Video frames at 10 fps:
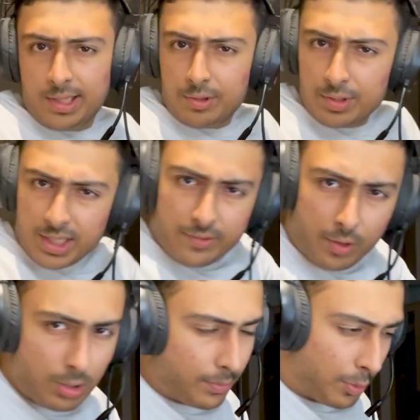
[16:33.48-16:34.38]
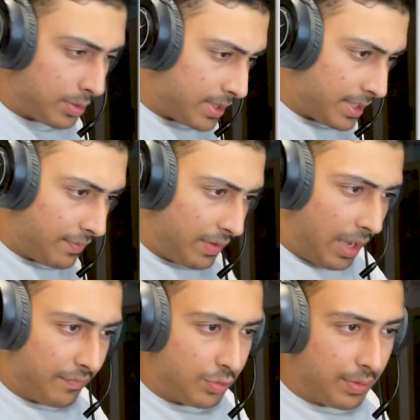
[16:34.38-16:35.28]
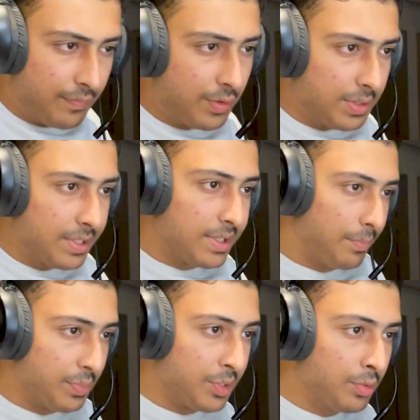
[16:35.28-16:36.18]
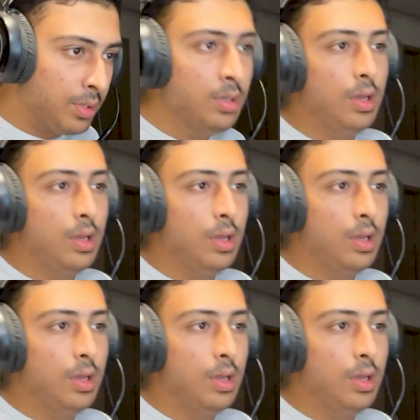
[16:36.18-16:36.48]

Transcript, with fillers: so these were all the projects we have to review in this episode.